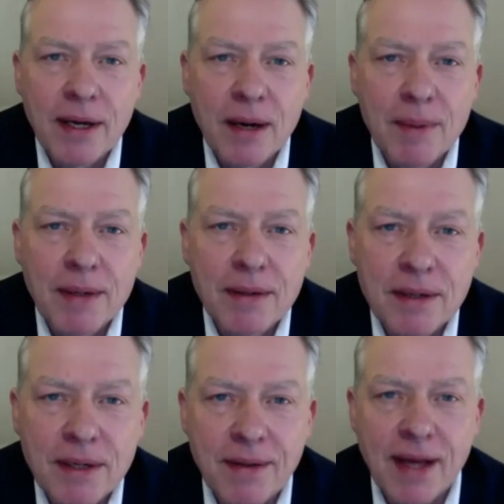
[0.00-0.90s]
I mean,
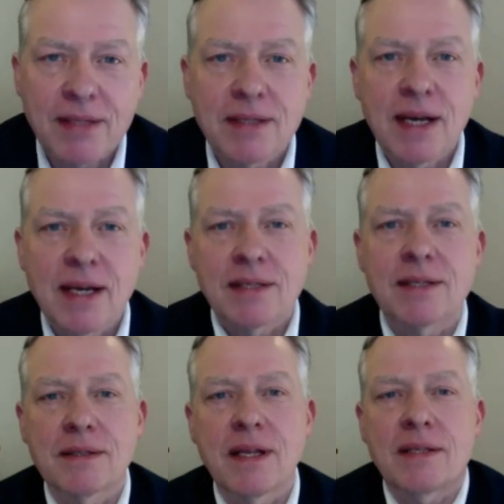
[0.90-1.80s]
you know,
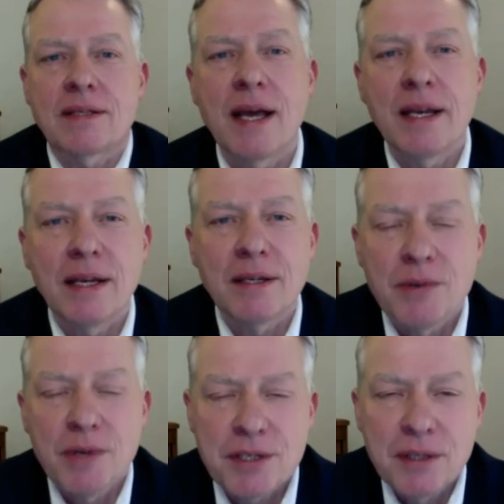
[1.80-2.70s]
that's any
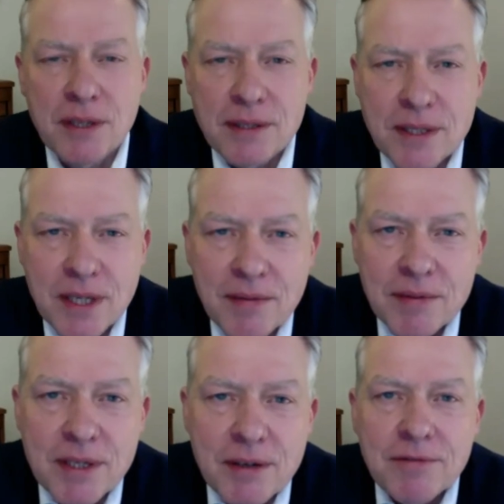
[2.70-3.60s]
traditional
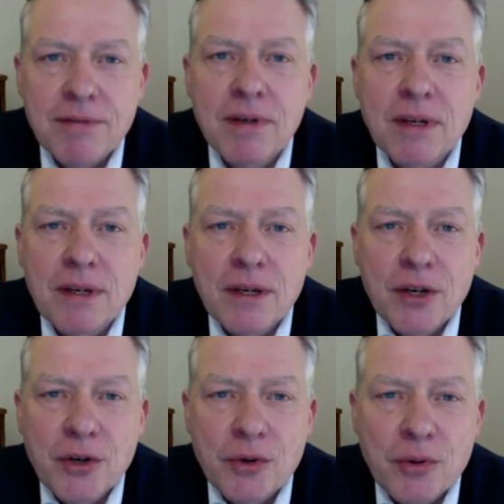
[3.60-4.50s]
conservative
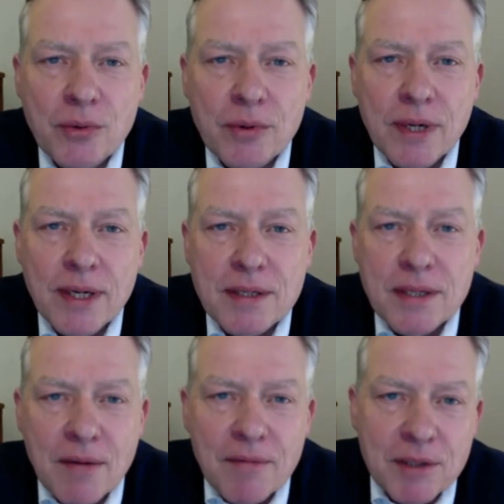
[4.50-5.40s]
who is
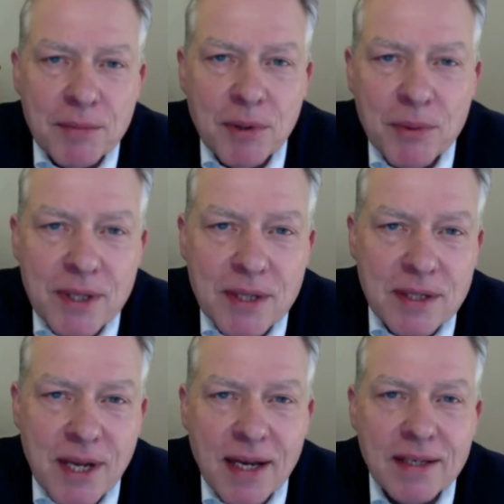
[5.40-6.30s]
comfortable with the
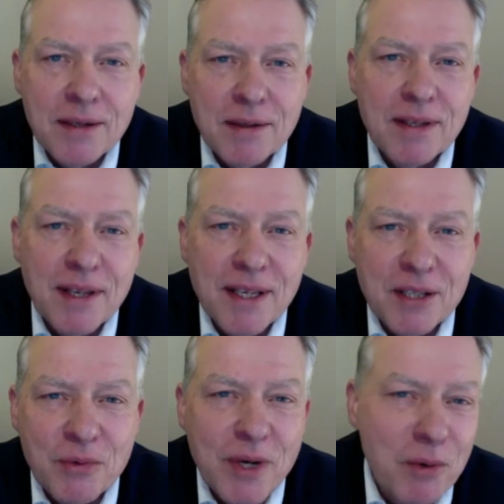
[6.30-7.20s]
state doing the things that
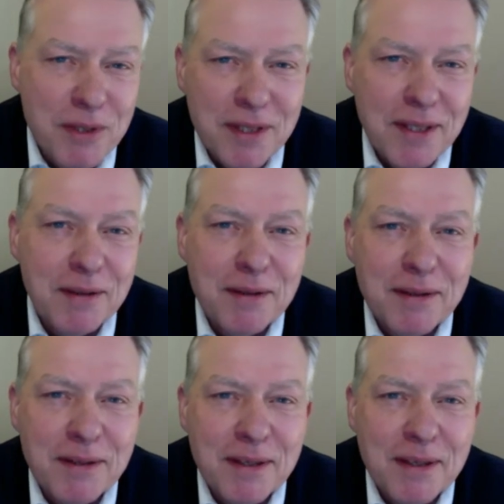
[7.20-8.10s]
we want to do,
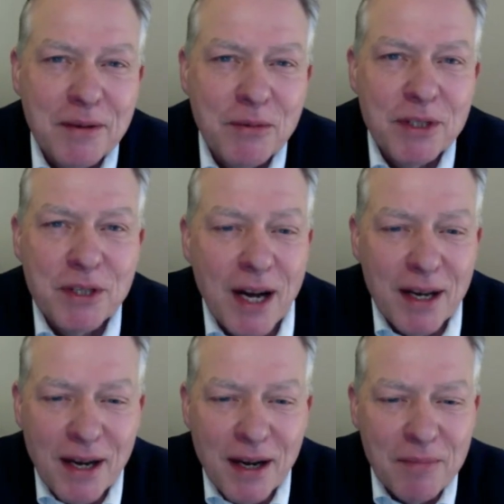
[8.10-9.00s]
which
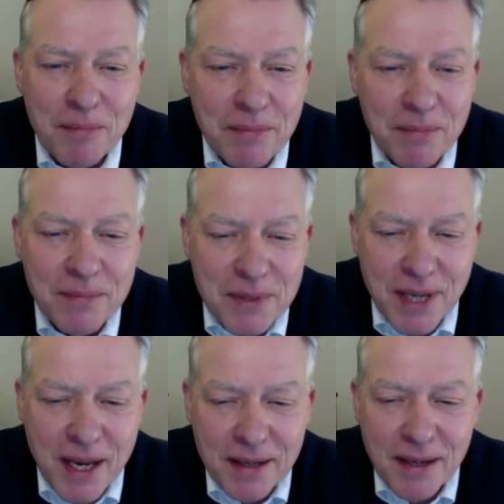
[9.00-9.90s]
I'll
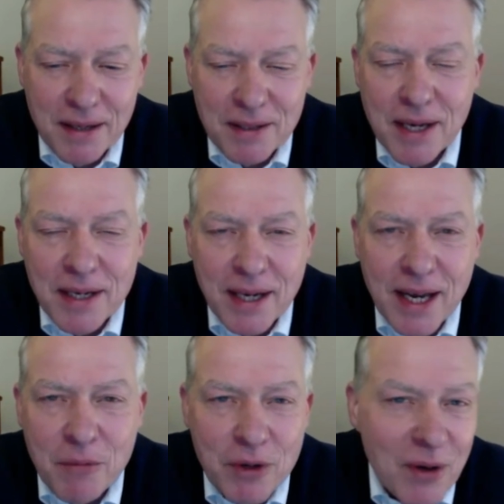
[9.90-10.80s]
say it
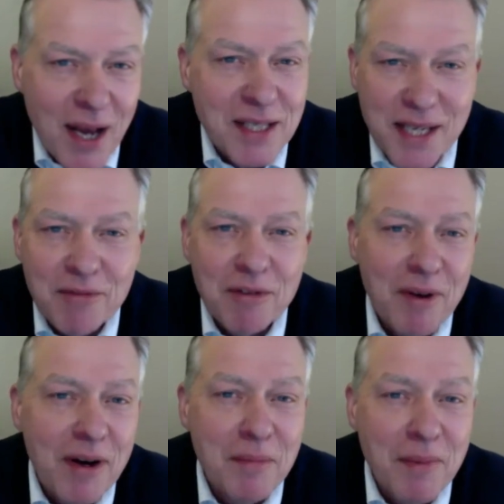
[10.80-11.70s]
again, we're not asking for
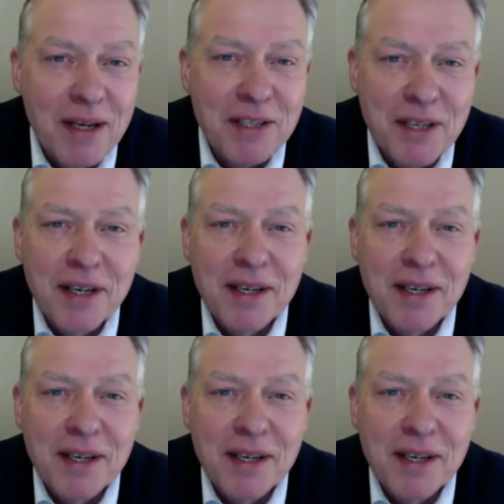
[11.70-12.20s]
very much here.